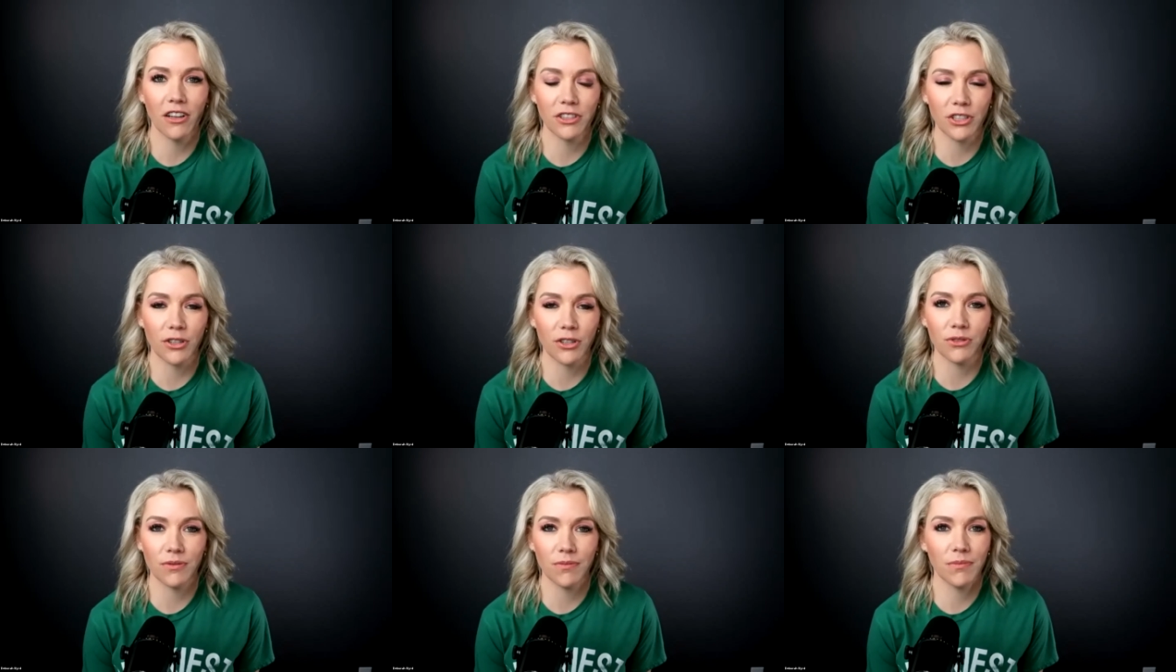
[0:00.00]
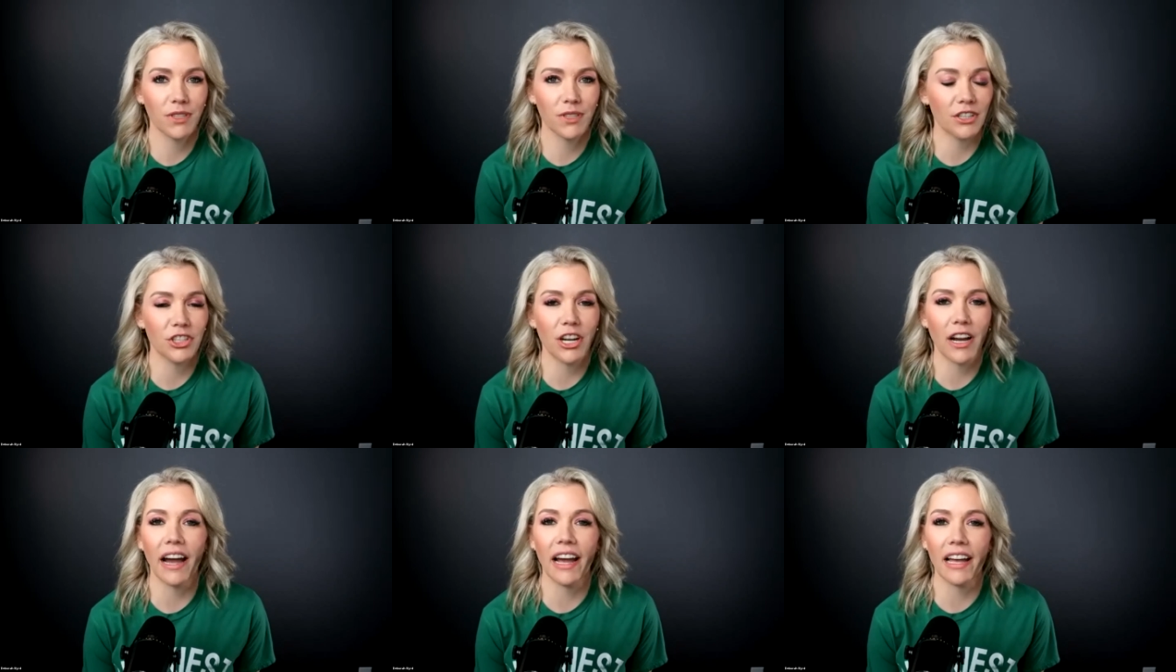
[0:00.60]
also
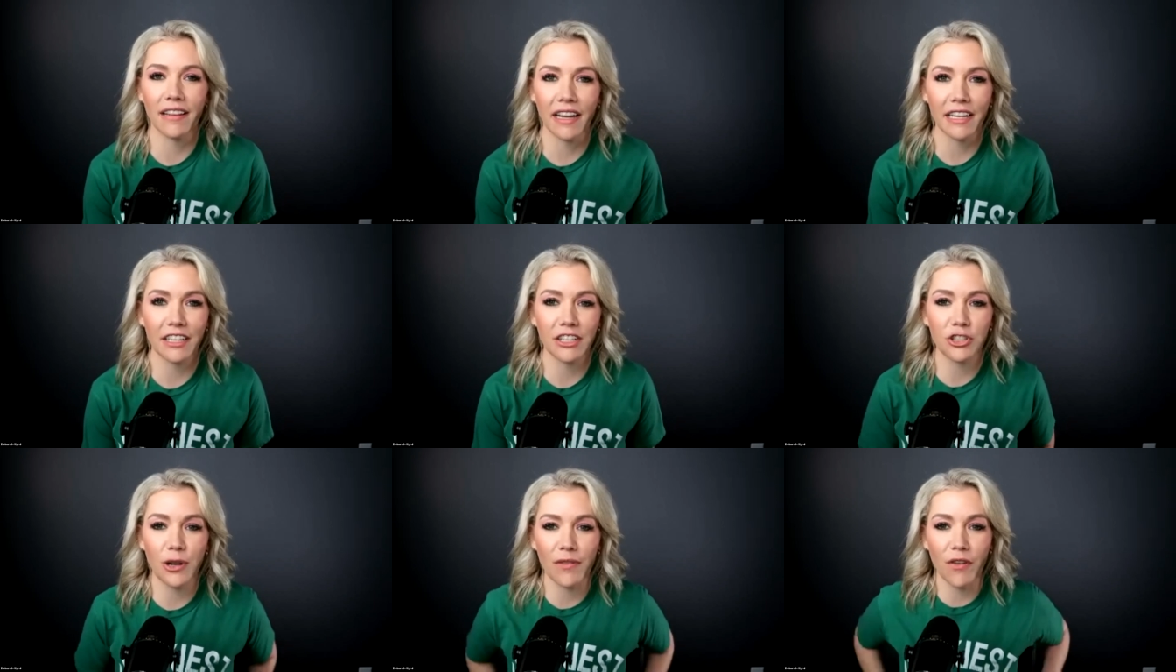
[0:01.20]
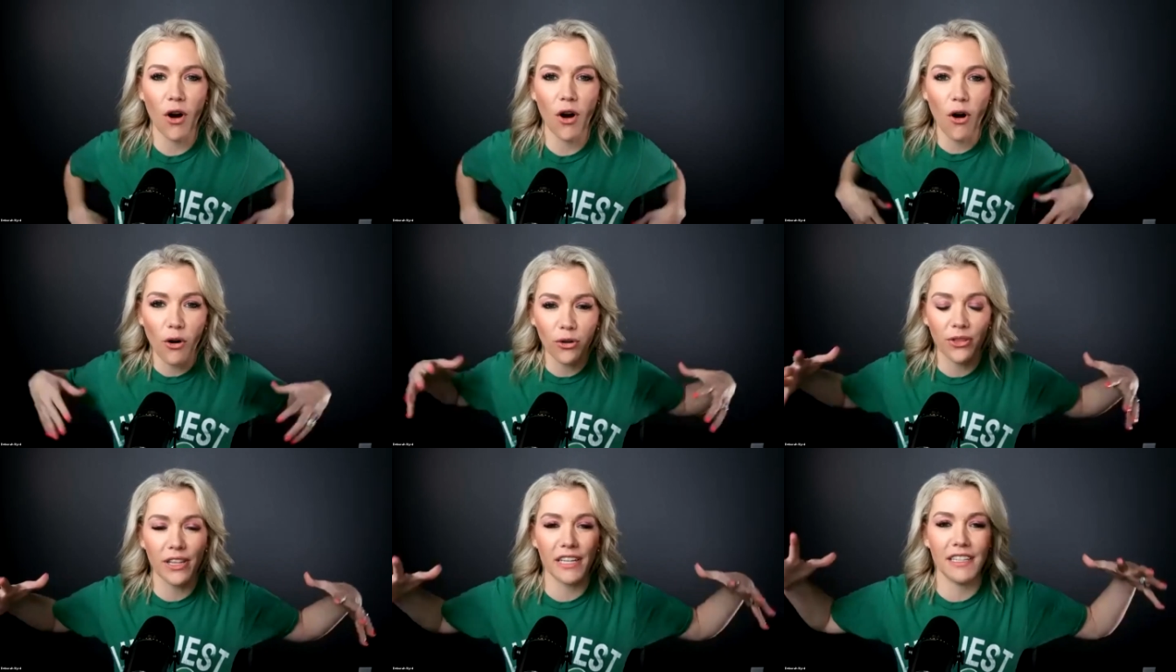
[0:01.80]
such a highlight because you have
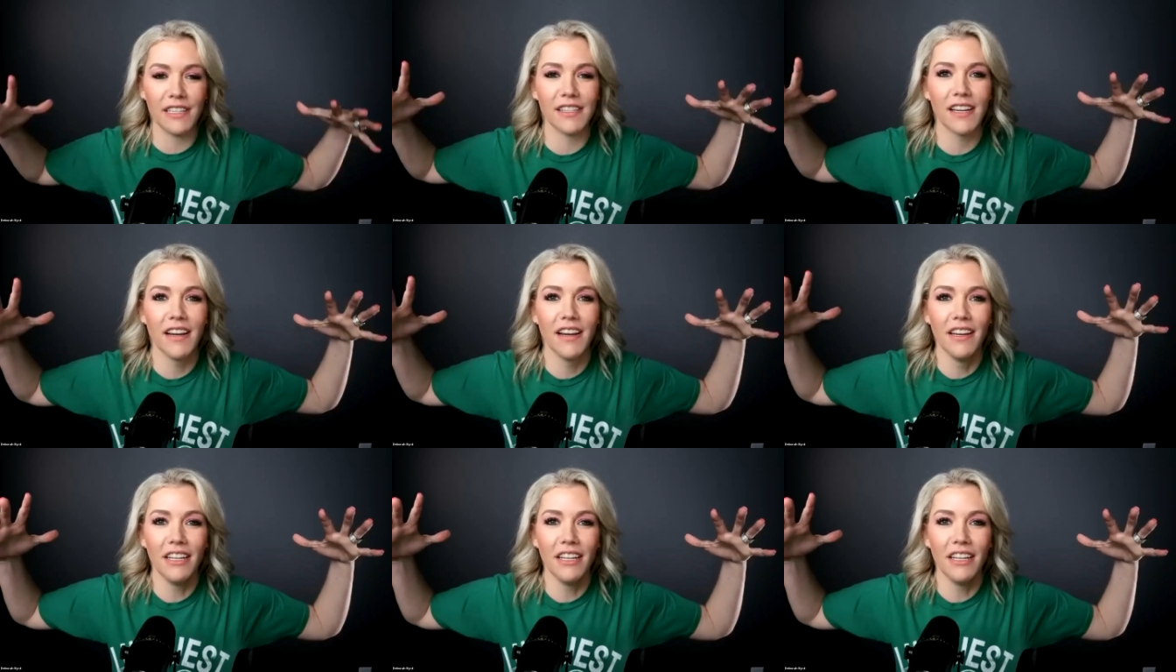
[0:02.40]
all these,